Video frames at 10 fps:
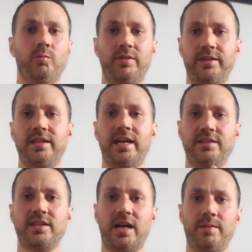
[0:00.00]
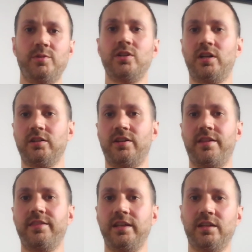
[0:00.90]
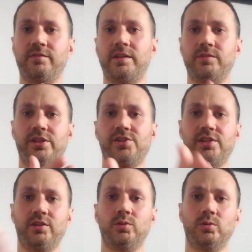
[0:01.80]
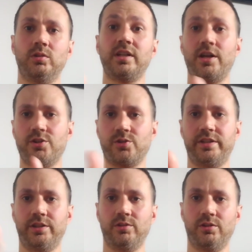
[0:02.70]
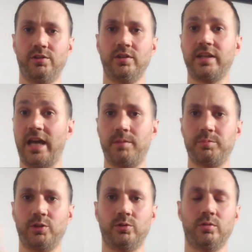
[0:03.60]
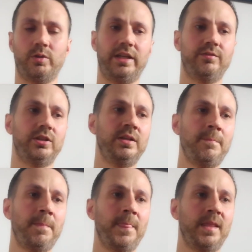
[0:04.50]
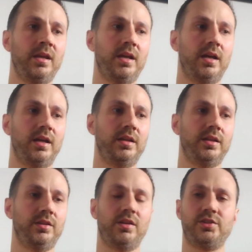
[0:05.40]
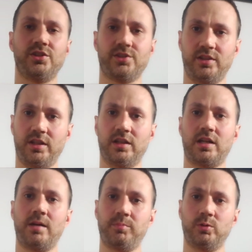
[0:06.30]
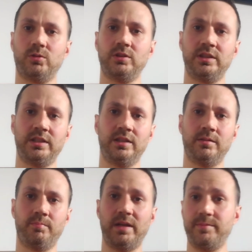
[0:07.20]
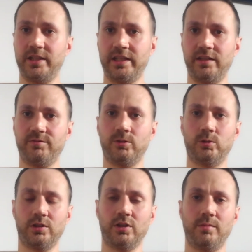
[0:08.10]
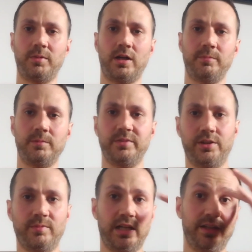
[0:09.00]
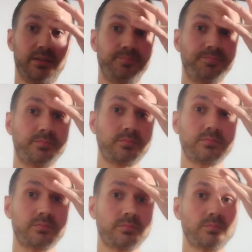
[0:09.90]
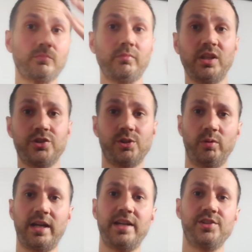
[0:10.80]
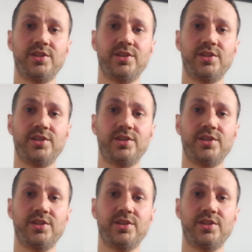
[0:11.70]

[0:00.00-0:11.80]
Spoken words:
Within that time, you're not going to think of every single country or capital or whatever. Just a couple, maybe a handful, are going to pop up in your mind. So, what I